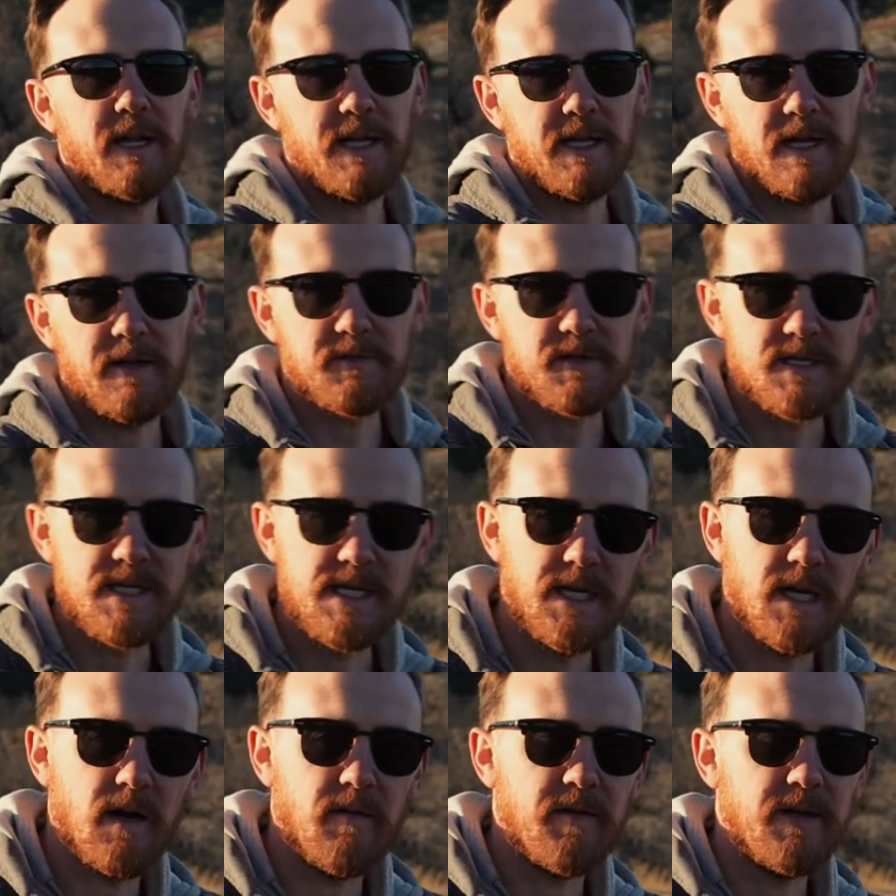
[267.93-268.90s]
I didn't have to
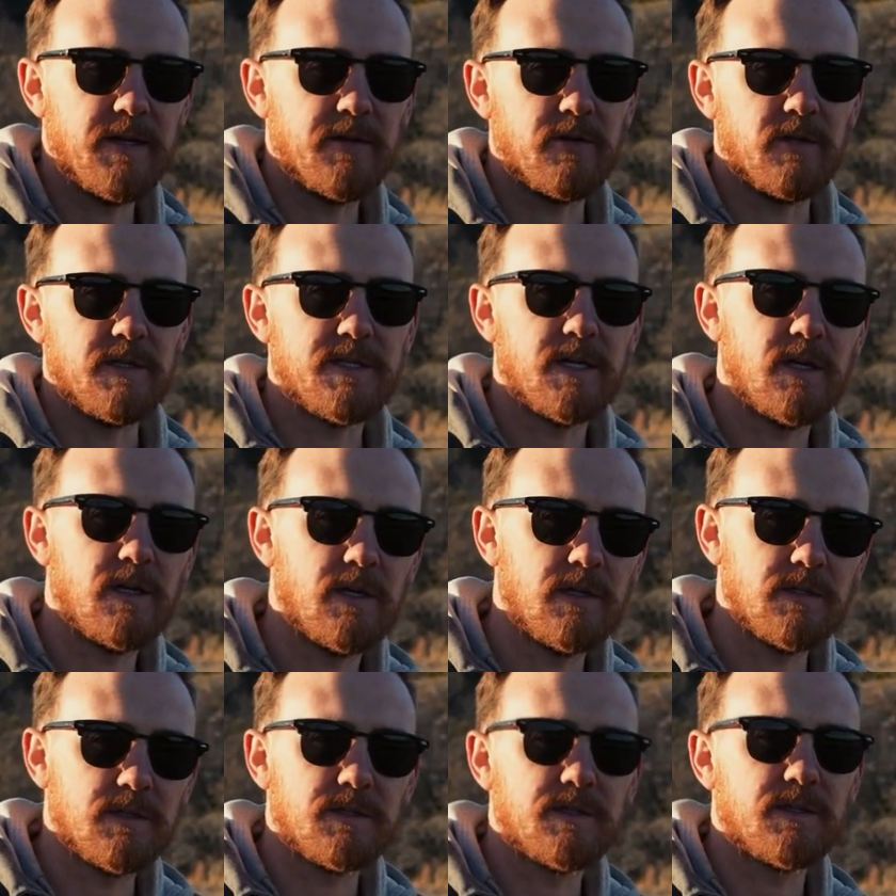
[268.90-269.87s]
tee off any of the
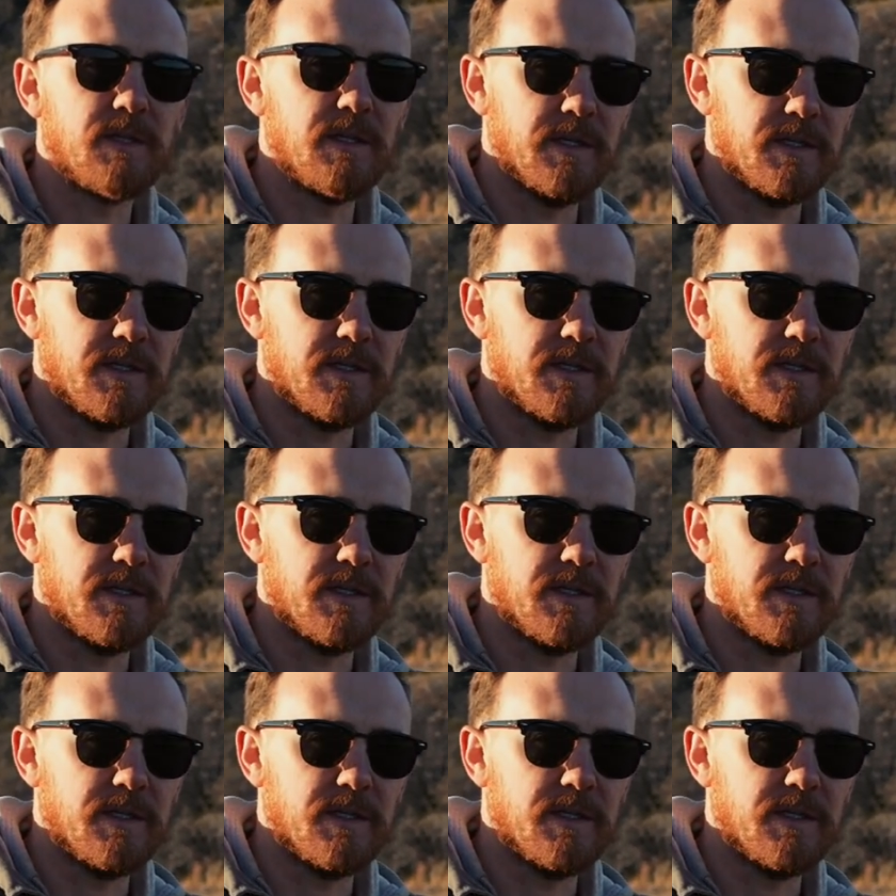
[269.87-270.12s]
returns.